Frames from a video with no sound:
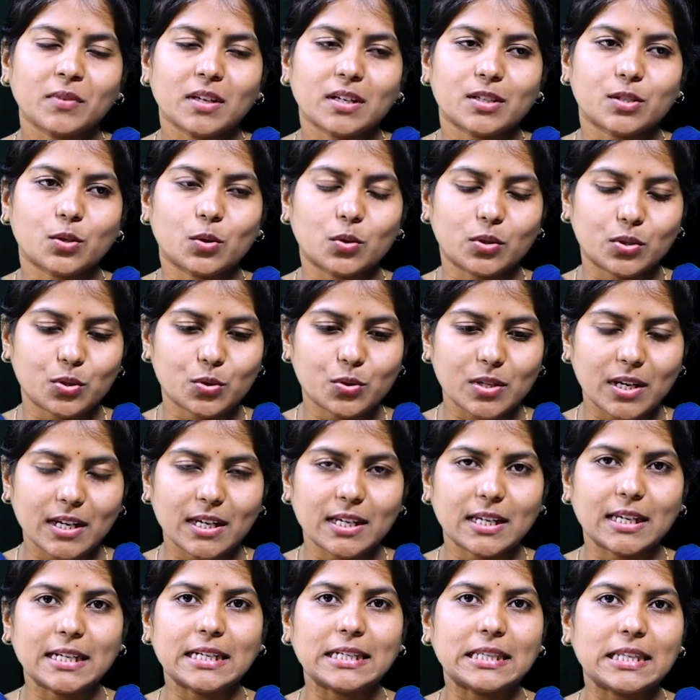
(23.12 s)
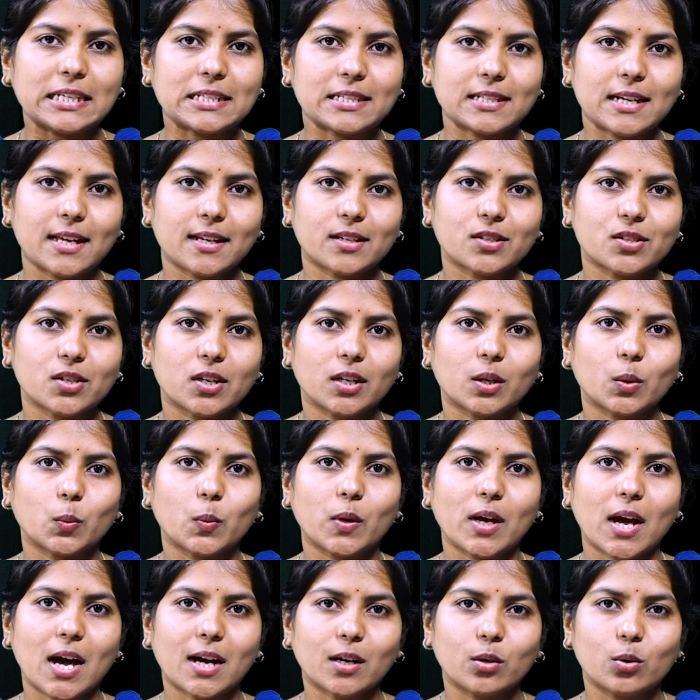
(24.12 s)
So today in this lecture
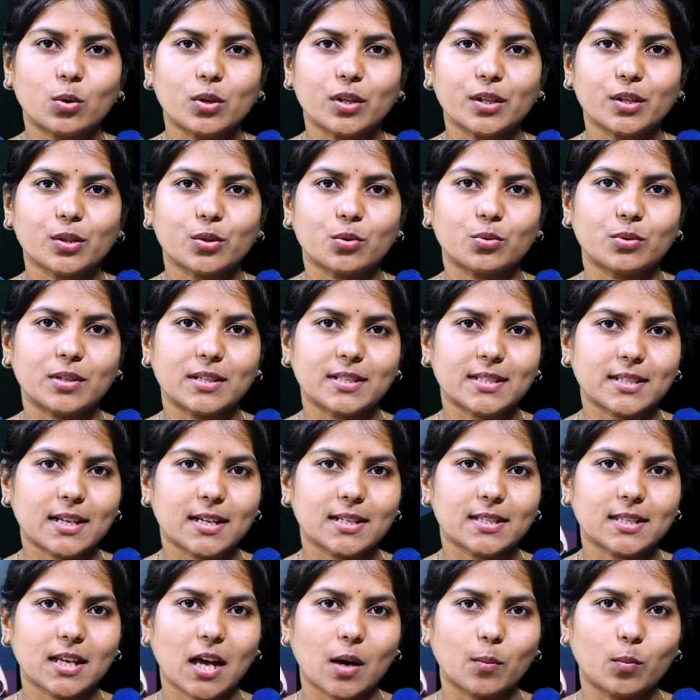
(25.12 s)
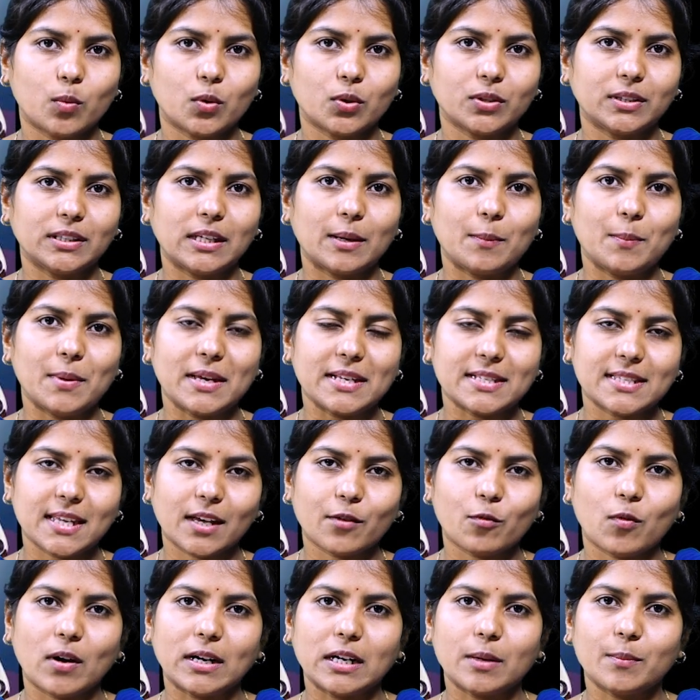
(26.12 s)
we are going to discuss about the
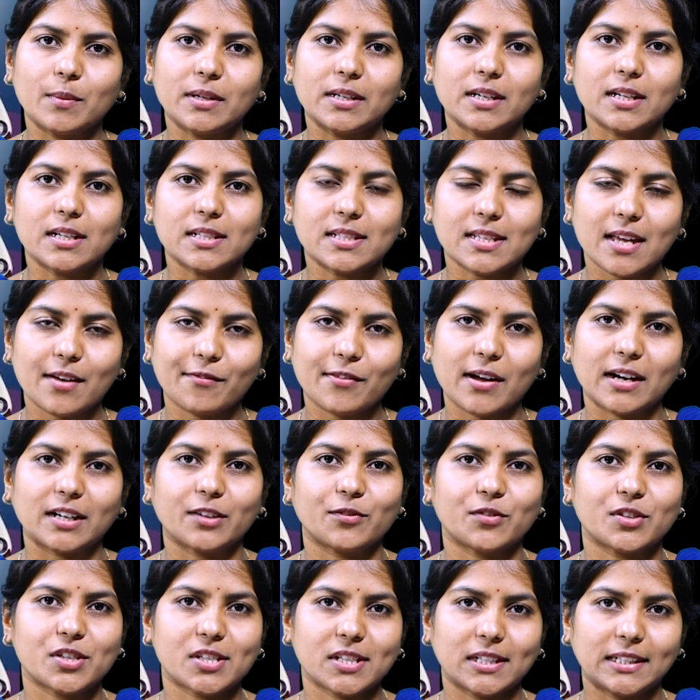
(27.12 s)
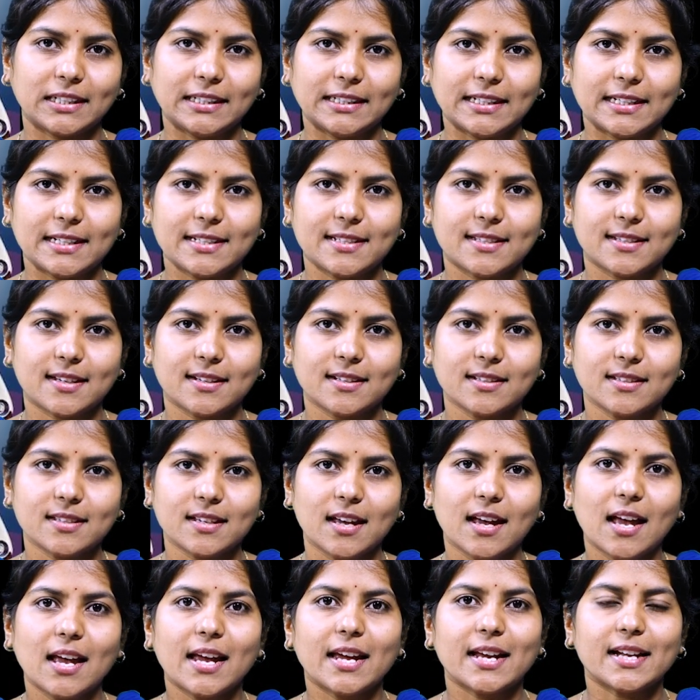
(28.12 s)
basic fundamentals of artificial intelligence,
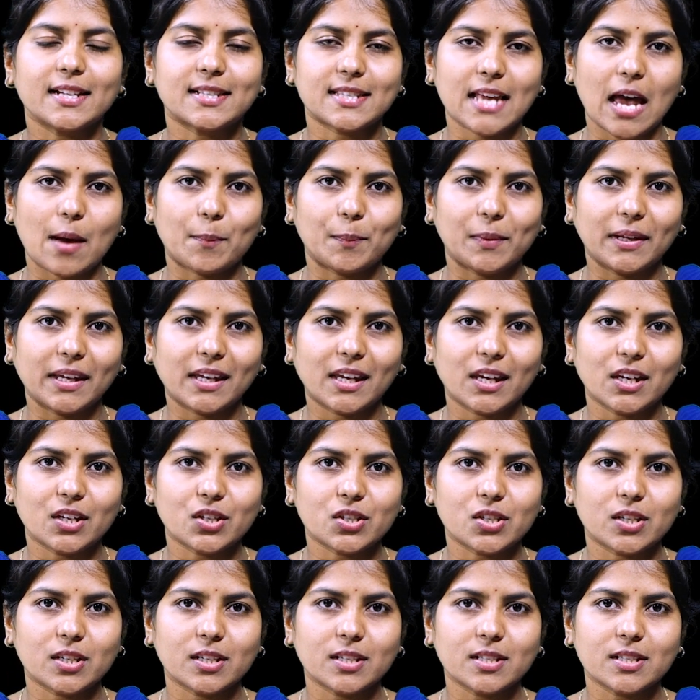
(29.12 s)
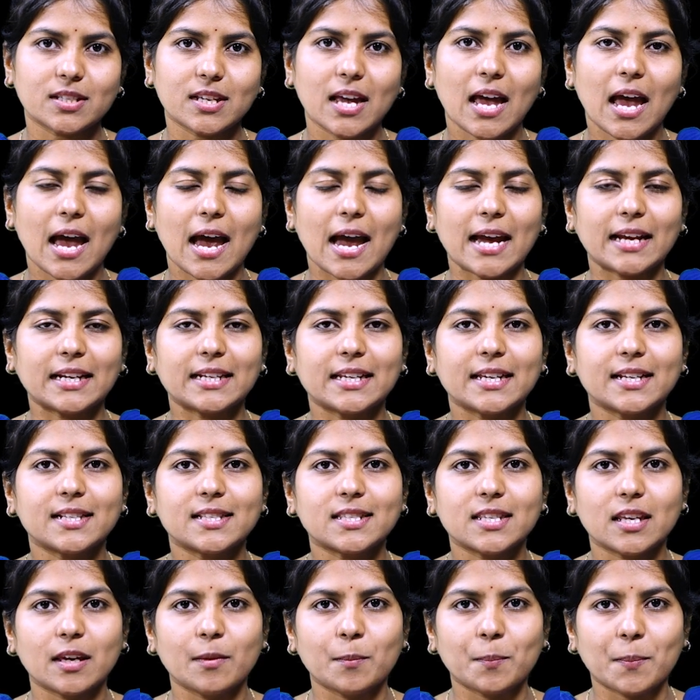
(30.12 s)
its applications and
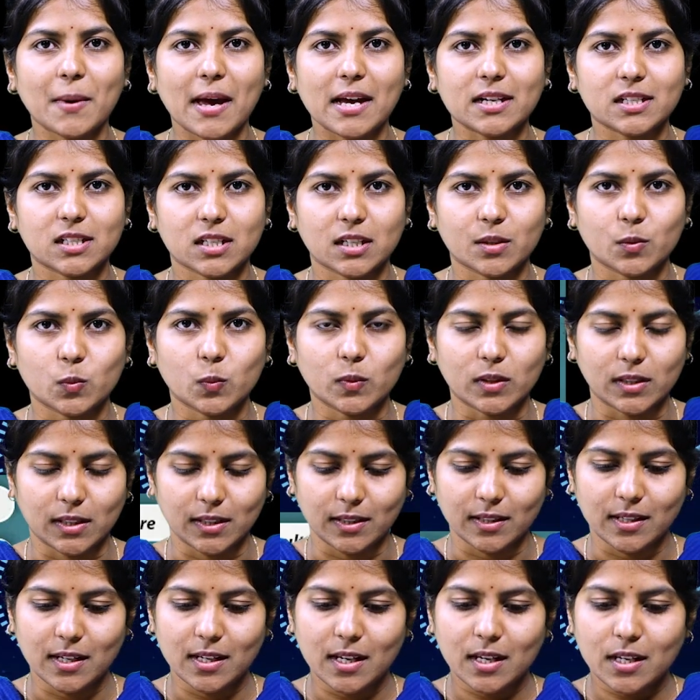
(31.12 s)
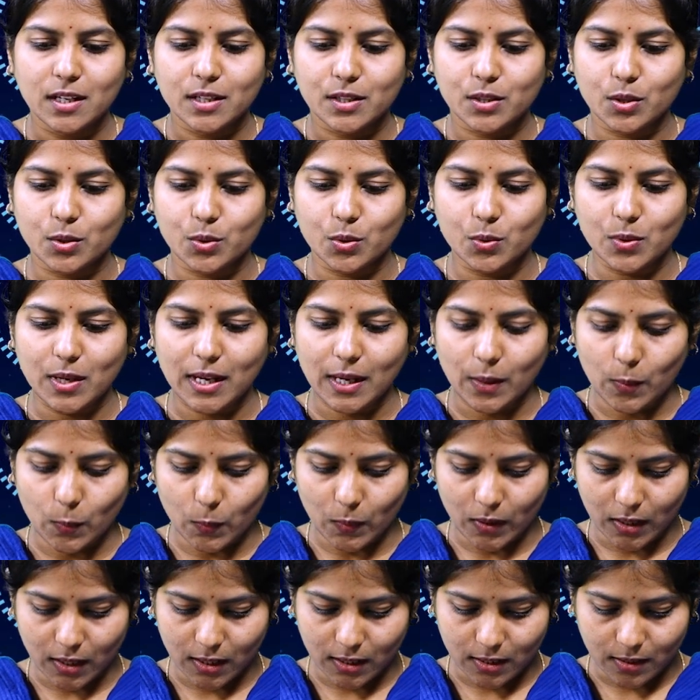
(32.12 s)
its impact on the world. So today
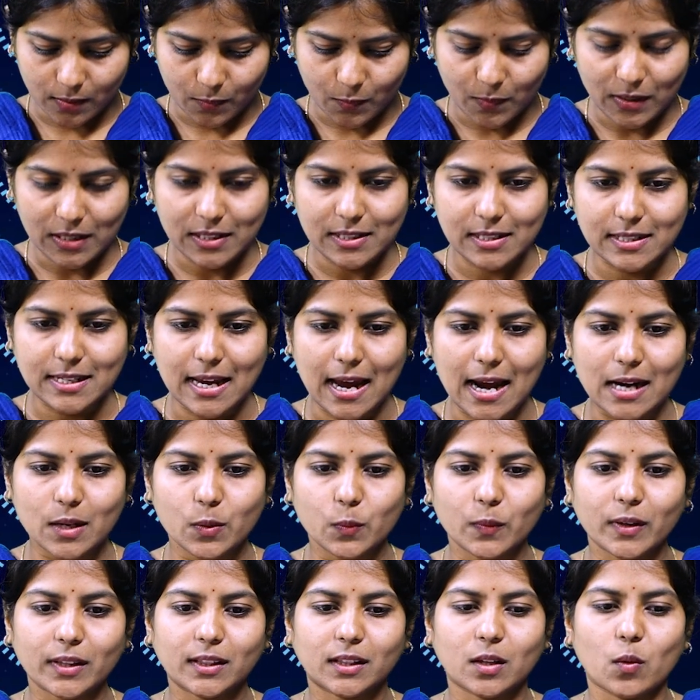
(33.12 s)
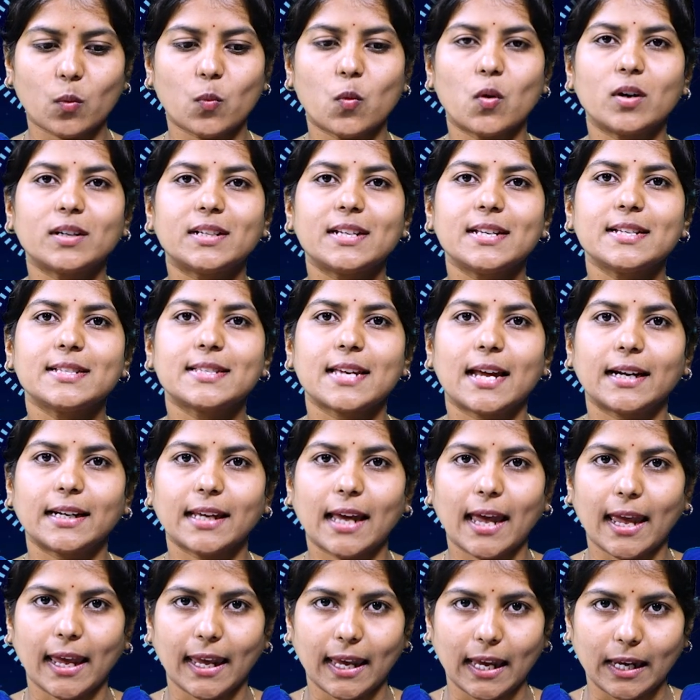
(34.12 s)
we'll start with what is an
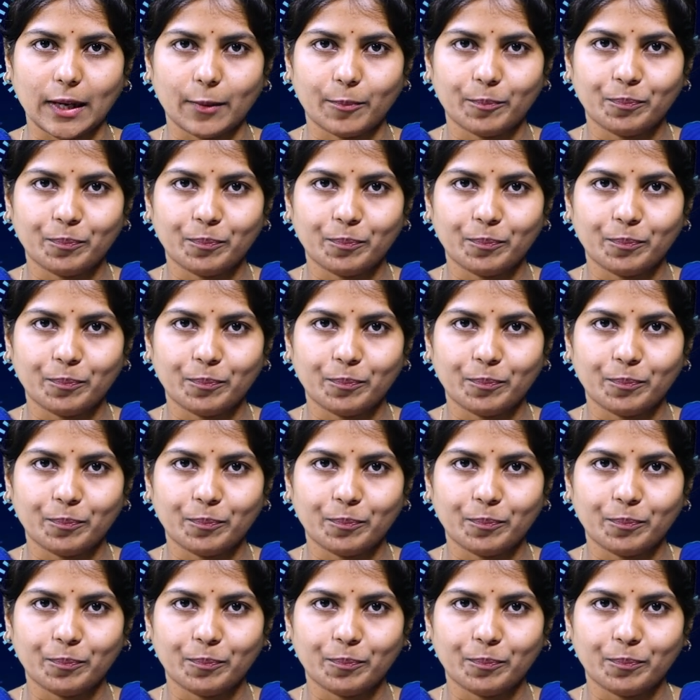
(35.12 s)
AI.